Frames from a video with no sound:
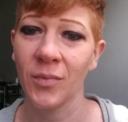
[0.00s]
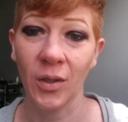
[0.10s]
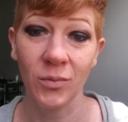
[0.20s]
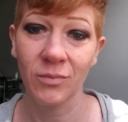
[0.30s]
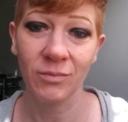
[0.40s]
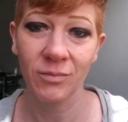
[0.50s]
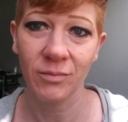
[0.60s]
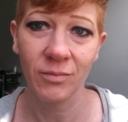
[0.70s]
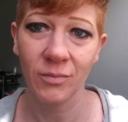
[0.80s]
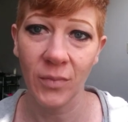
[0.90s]
No.
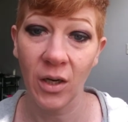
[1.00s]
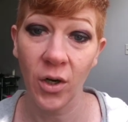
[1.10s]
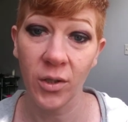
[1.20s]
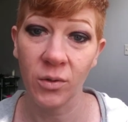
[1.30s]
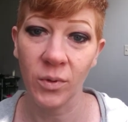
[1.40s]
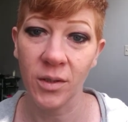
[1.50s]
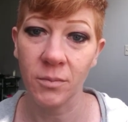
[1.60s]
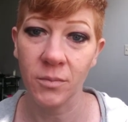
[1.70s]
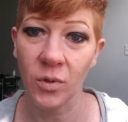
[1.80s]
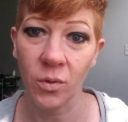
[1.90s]
I argued with
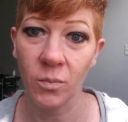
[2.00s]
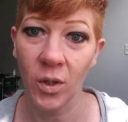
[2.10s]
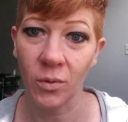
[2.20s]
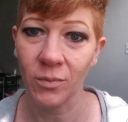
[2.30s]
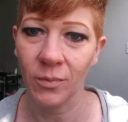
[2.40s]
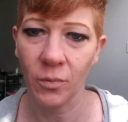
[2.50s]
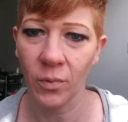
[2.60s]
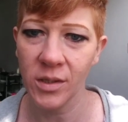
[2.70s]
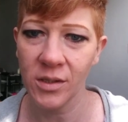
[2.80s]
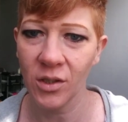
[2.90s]
him, told him no.
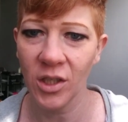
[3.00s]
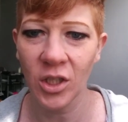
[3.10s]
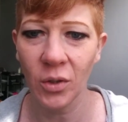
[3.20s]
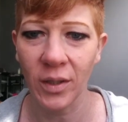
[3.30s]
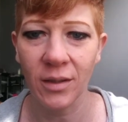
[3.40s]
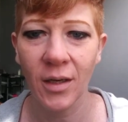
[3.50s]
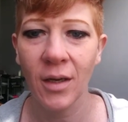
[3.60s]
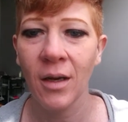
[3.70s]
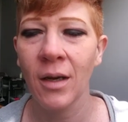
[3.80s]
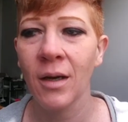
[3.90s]
Wasn't going to do it.
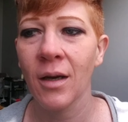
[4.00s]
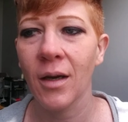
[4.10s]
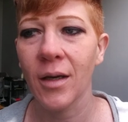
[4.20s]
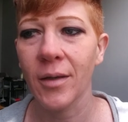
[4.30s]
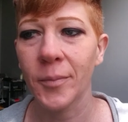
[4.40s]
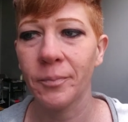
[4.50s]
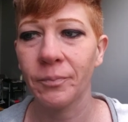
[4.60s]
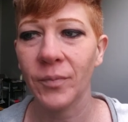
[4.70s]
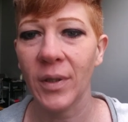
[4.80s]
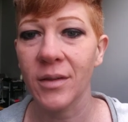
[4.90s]
I
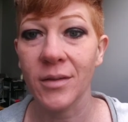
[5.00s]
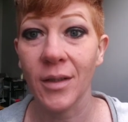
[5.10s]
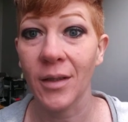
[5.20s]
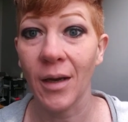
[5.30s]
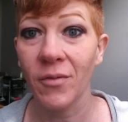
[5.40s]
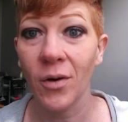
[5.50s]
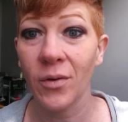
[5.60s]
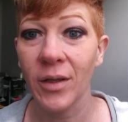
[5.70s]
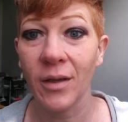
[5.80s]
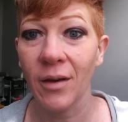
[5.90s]
was like,
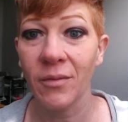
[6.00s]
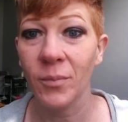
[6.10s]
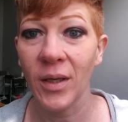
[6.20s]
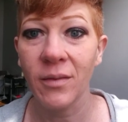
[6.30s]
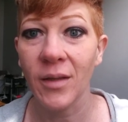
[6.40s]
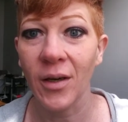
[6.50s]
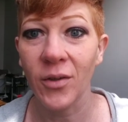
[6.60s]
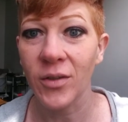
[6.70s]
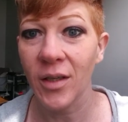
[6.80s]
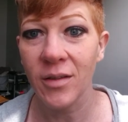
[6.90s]
I've been
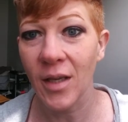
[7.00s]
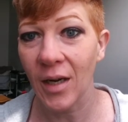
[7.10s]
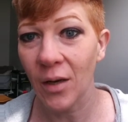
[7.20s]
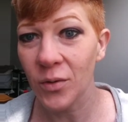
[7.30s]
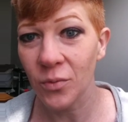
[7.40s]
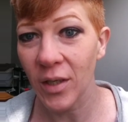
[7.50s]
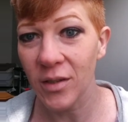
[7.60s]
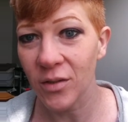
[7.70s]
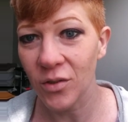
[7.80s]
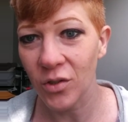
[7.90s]
there, done that. I was
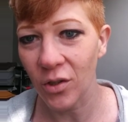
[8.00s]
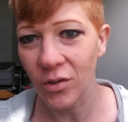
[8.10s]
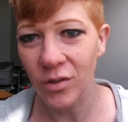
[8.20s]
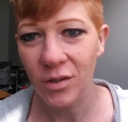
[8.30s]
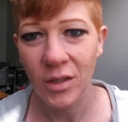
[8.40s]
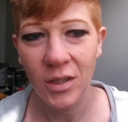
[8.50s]
raised in church.